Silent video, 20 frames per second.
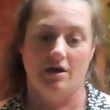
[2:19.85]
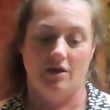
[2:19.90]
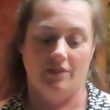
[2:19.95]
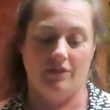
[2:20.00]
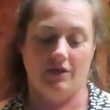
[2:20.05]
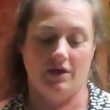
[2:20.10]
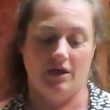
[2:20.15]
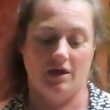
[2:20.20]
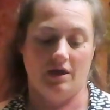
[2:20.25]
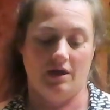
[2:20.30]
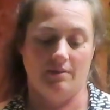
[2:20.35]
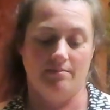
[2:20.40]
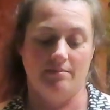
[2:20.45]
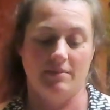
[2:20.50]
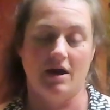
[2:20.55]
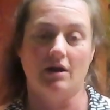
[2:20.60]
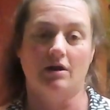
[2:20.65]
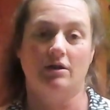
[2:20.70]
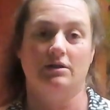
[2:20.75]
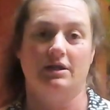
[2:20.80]
the
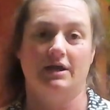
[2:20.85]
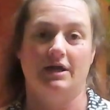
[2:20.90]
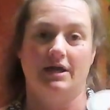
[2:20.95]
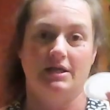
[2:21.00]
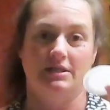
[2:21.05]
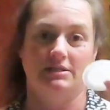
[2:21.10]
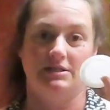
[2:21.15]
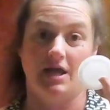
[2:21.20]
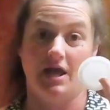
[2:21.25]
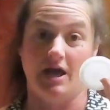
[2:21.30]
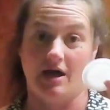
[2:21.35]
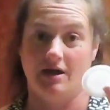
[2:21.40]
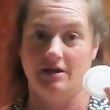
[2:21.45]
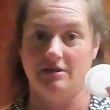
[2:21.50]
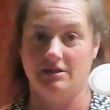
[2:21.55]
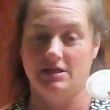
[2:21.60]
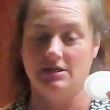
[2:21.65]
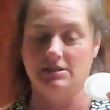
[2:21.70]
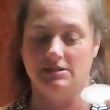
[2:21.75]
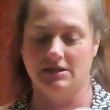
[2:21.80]
metal lids
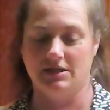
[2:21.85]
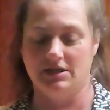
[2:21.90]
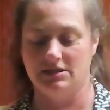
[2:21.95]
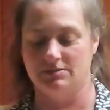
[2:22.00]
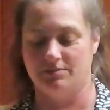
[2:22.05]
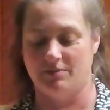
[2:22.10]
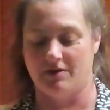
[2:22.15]
and these lids,